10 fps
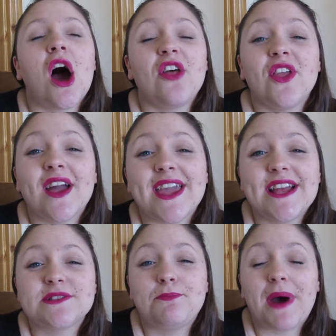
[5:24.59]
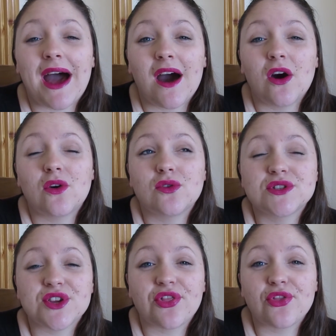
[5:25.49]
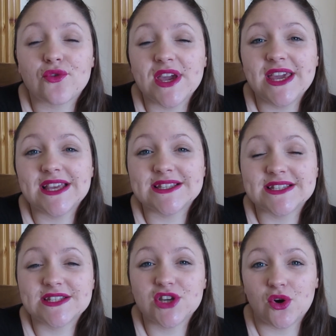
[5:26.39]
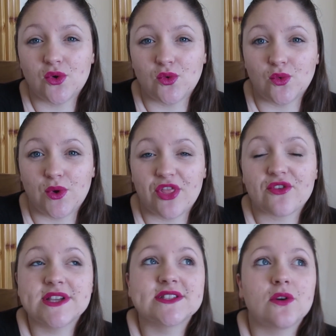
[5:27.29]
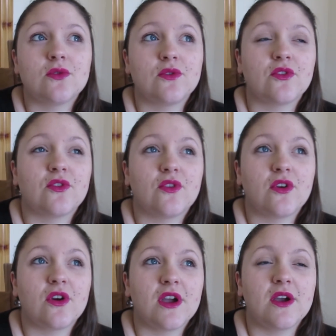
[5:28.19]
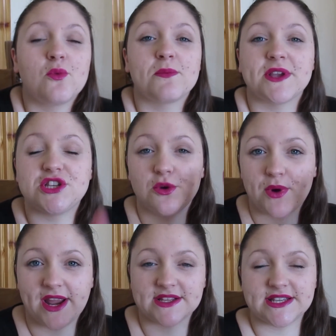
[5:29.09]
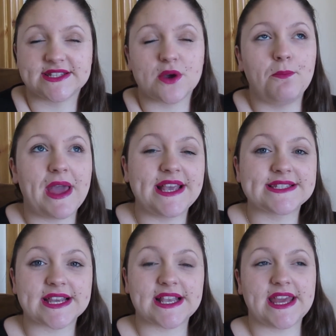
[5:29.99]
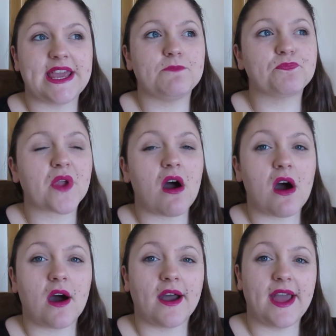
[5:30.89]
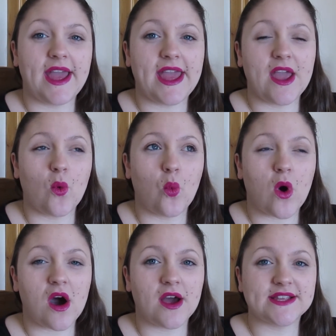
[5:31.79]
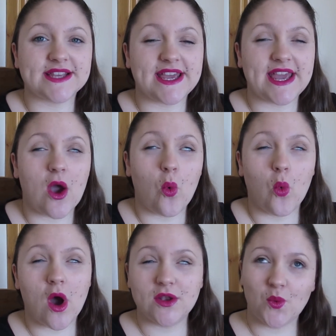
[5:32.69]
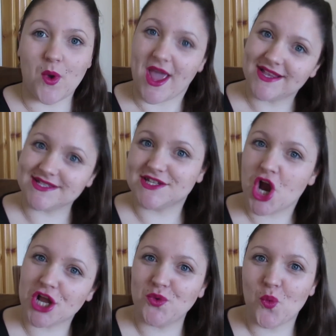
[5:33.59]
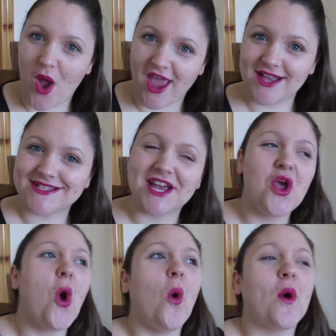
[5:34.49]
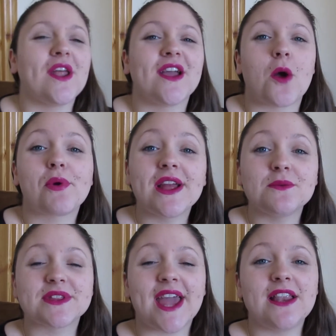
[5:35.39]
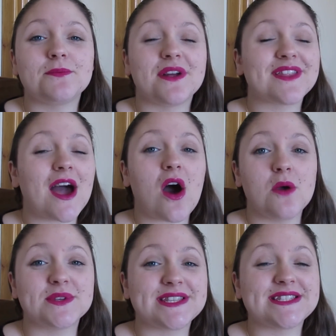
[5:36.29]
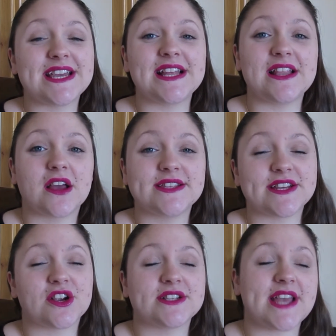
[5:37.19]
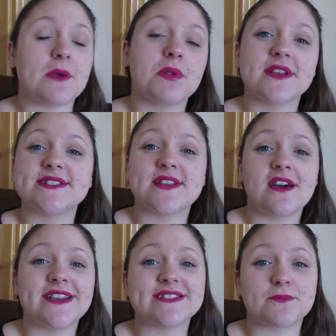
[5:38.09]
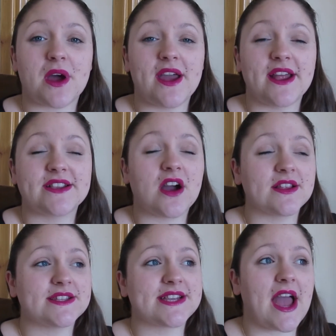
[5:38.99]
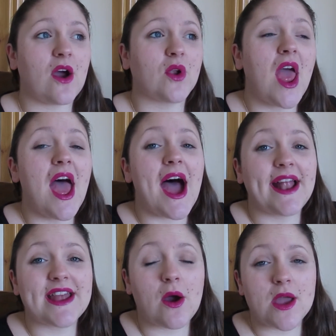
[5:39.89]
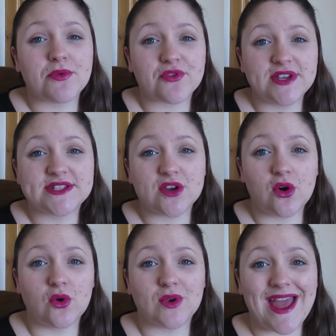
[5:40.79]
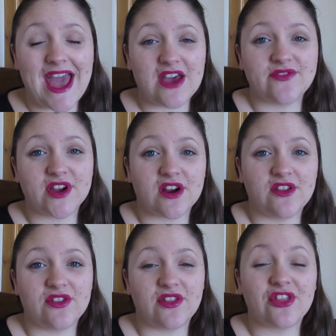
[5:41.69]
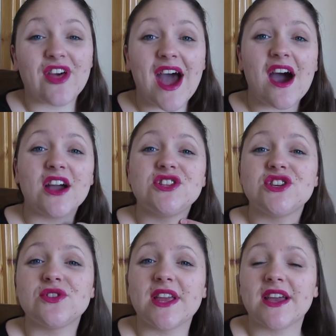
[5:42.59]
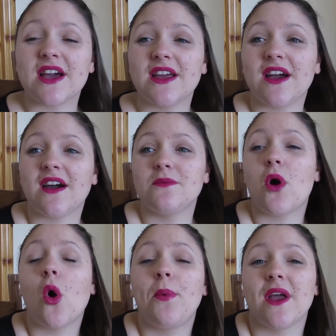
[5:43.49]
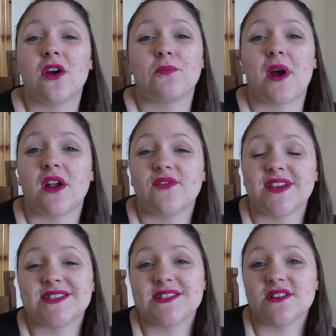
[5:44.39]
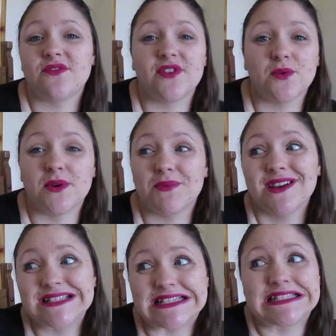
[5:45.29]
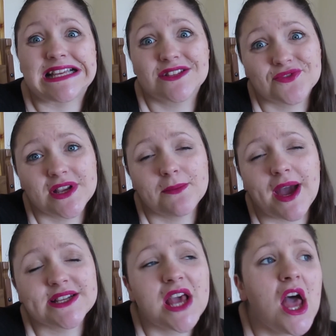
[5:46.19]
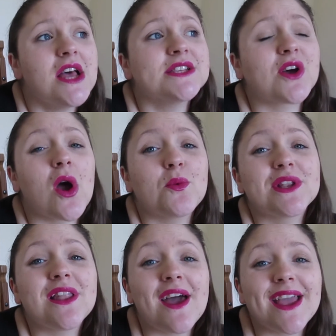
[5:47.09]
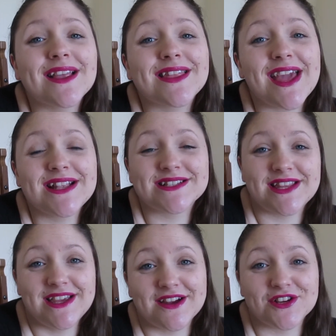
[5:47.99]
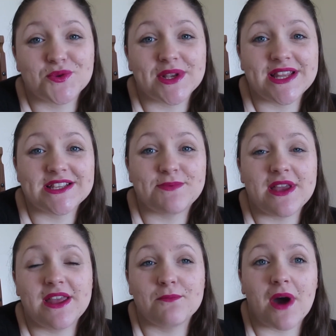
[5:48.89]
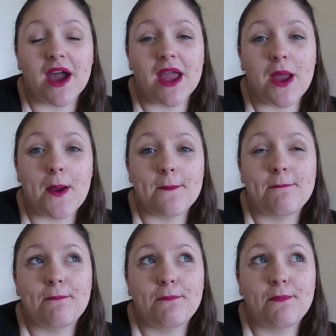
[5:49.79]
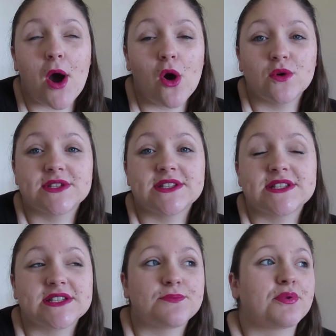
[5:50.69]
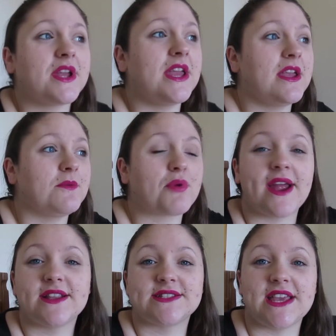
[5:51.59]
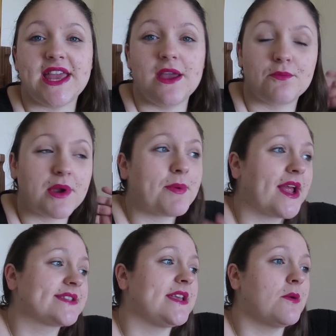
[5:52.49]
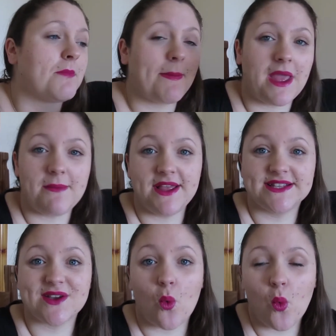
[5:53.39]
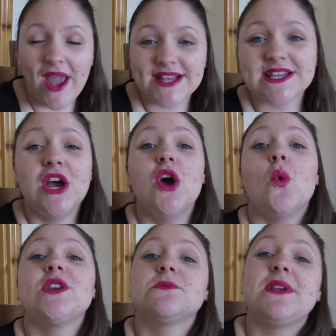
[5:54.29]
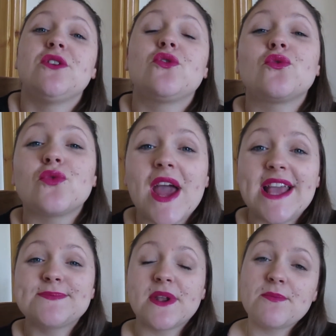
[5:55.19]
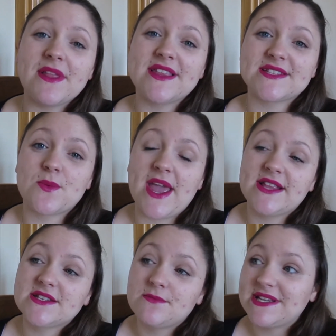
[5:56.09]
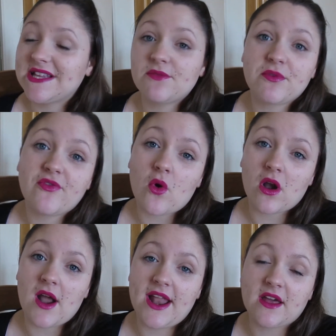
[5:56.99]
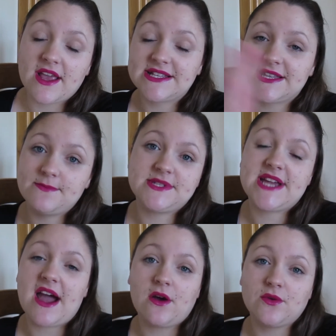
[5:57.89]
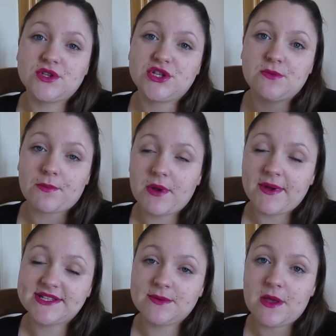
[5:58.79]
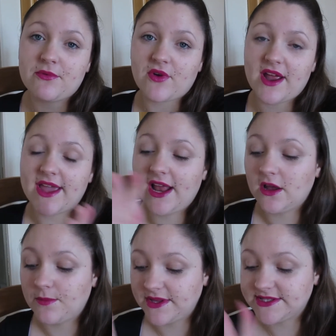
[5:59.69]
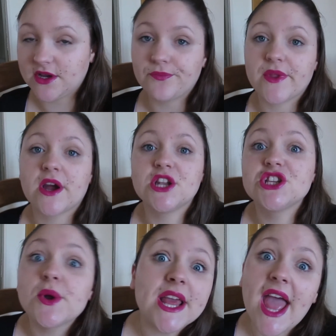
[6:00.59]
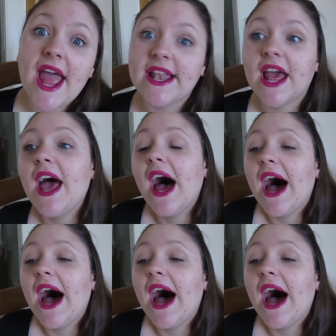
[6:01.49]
I think I gained about three stone, three stone with my two pregnancies. So basically I was a one weight, a certain weight when I got pregnant with Caleb. That, that I was still considered a plus size, but I had gotten down and now I am three stone heavier than that. I do think, I'm hoping a good part of it is still fluid because like that's really bad. So I would like the end of the year to at least be my post pre-pregnancy, pre-pregnancy my baby's weight, which would be great, but I've been this weight myself before and I slimmed down to my pre-pregnancy weight before I had Caleb and so I'm gonna do it again.